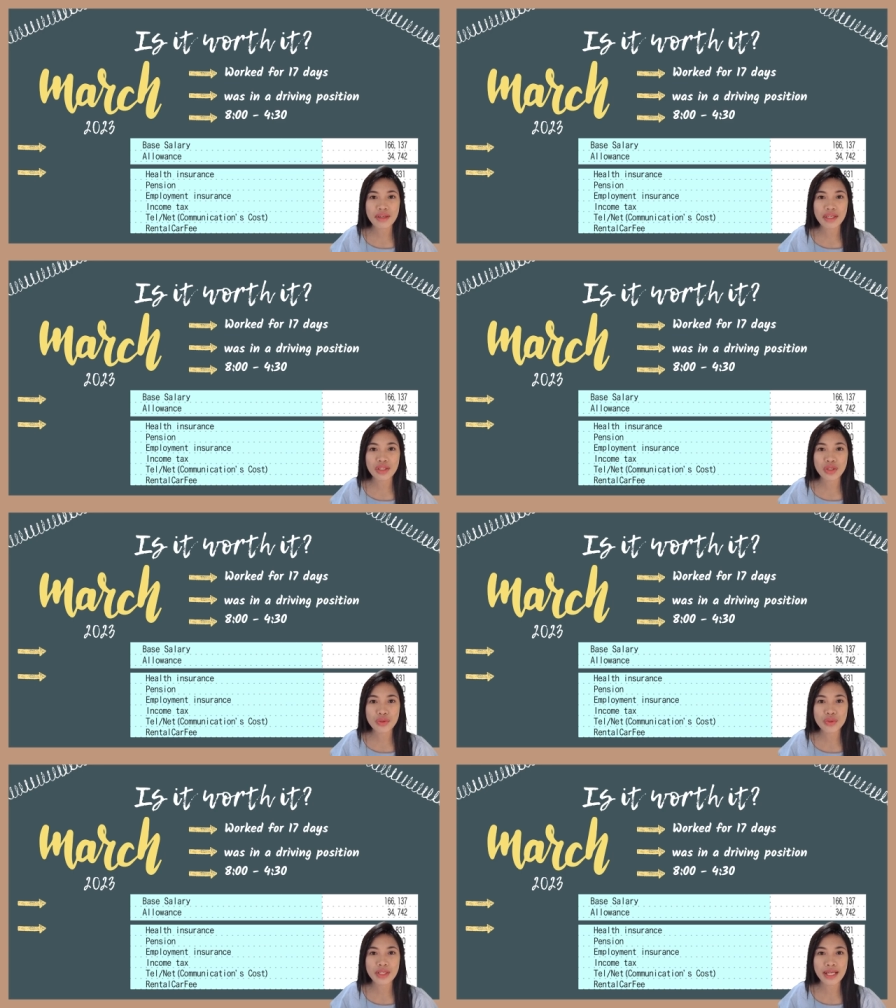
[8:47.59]
an
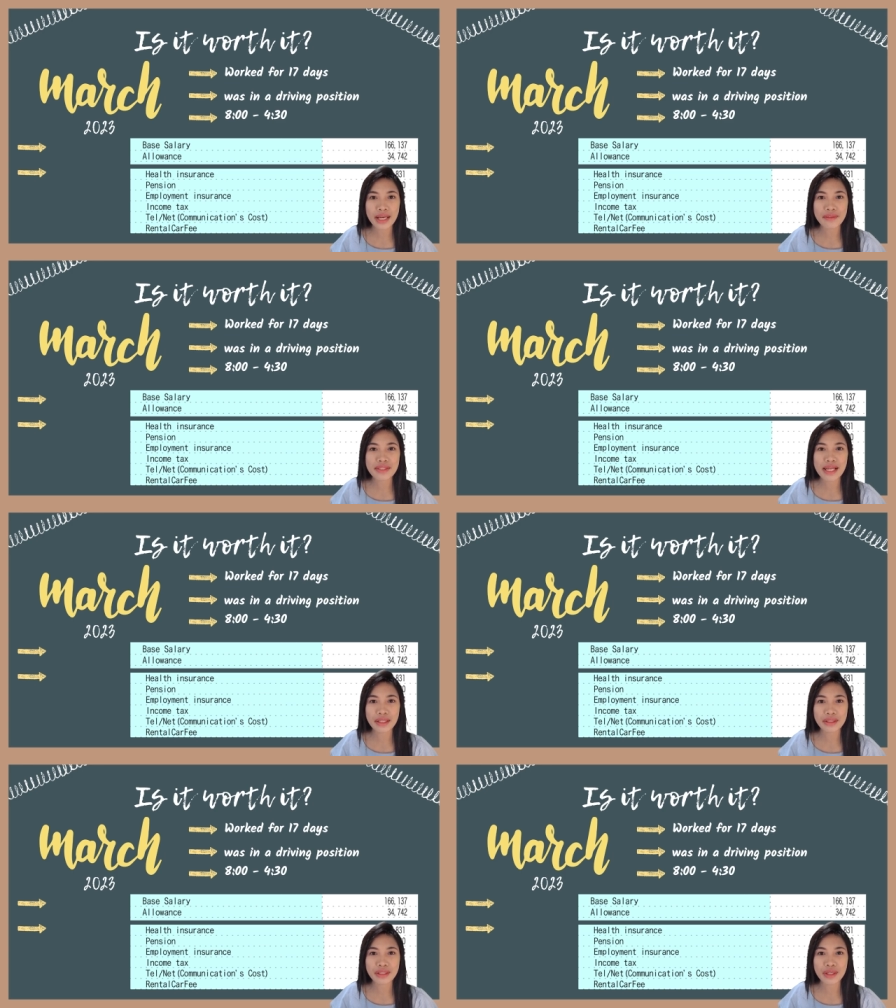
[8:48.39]
unusual kind of
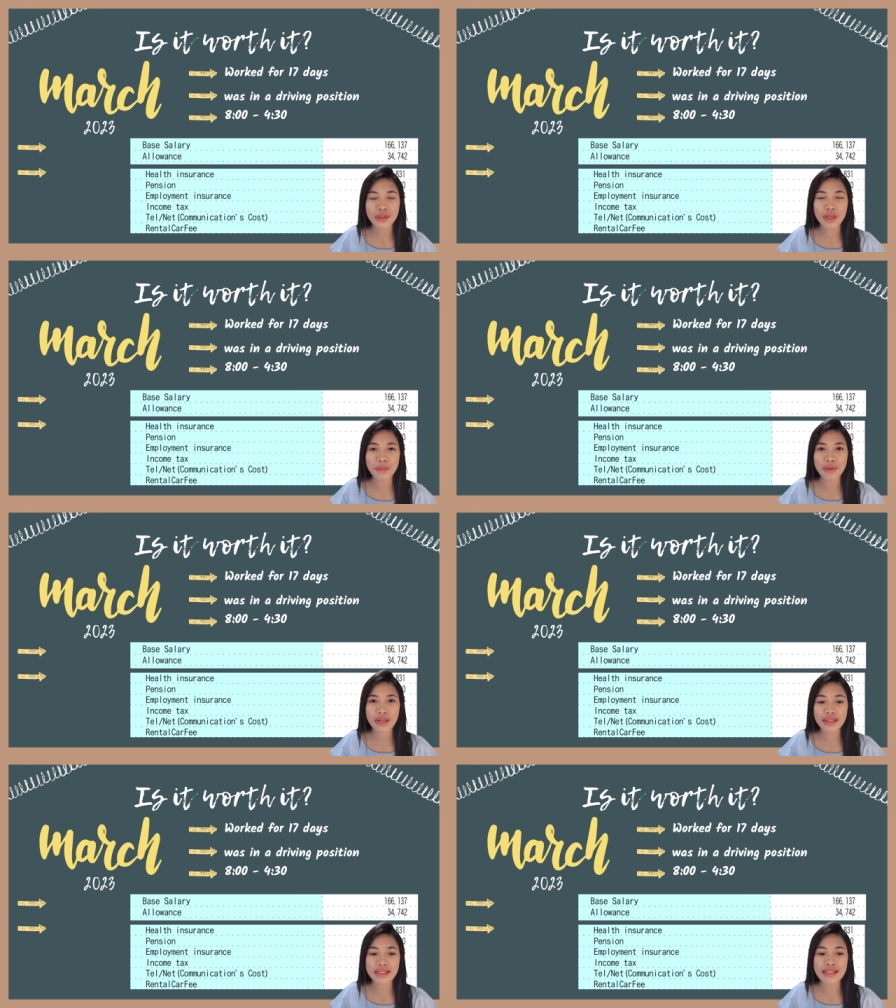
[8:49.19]
salary, or a
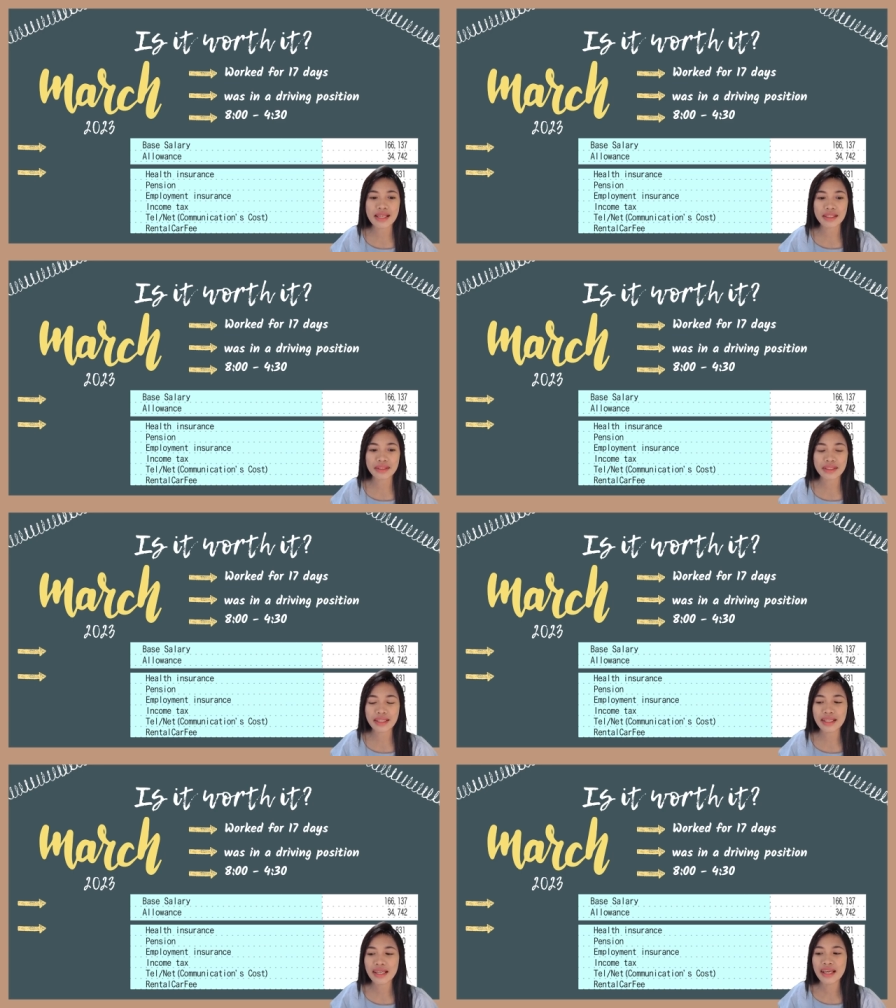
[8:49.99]
prorated
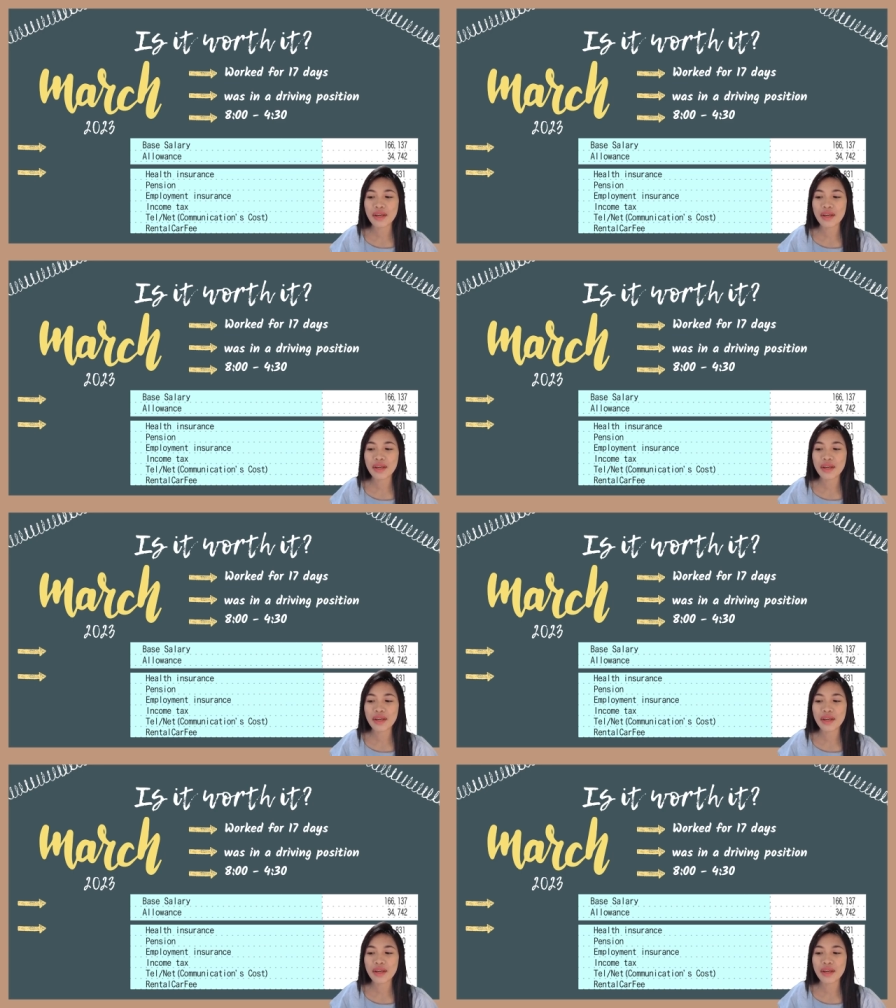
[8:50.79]
salary,